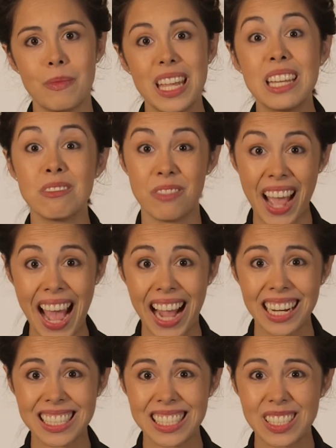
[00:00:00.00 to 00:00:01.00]
In
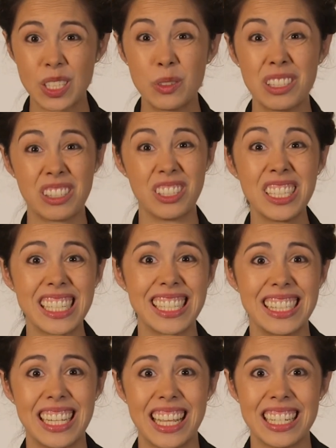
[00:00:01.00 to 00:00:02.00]
fact, to a certain
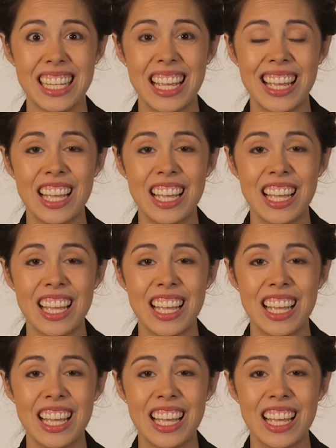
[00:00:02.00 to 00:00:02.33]
extent,